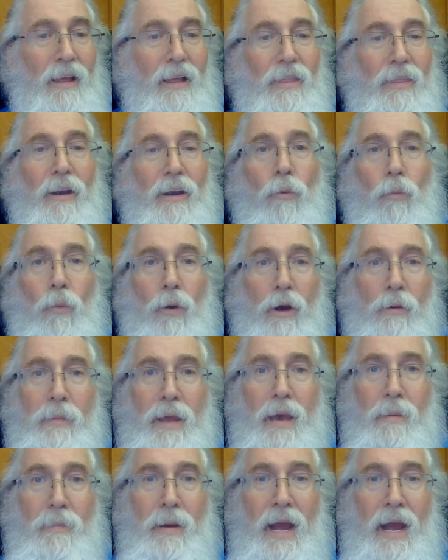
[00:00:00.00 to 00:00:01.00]
There will
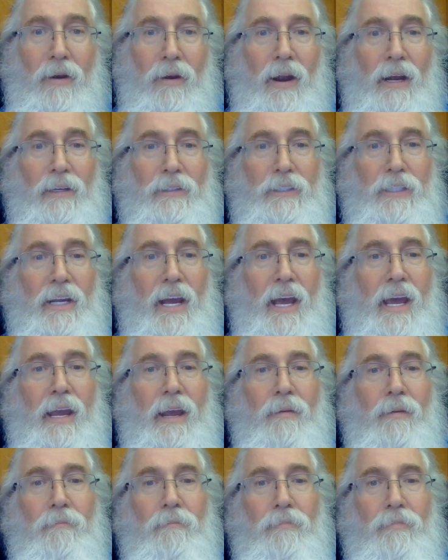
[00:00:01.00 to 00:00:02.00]
be a background check,
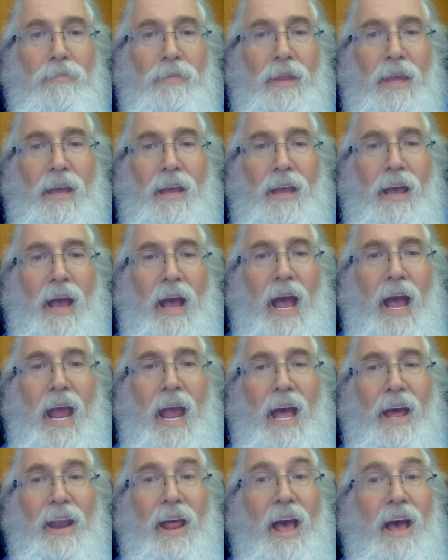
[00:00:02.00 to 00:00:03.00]

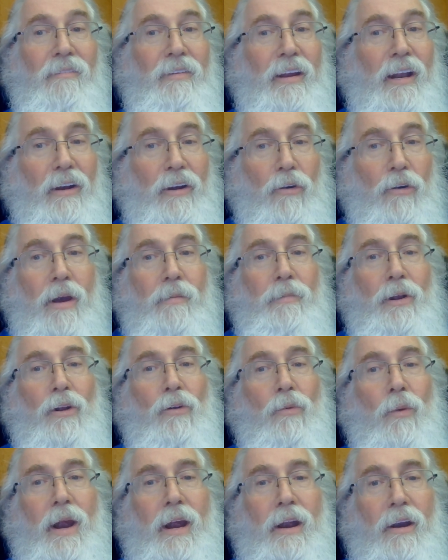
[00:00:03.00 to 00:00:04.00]
and having a
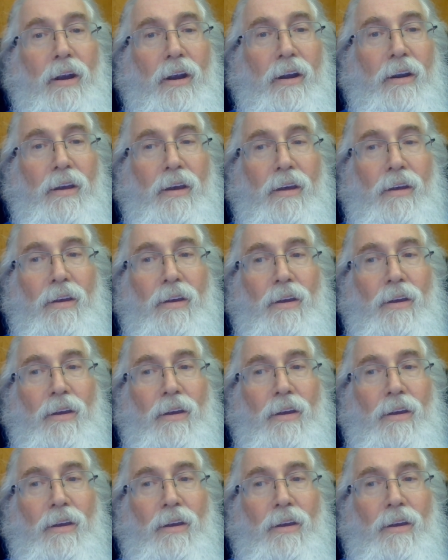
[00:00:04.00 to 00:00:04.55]
criminal record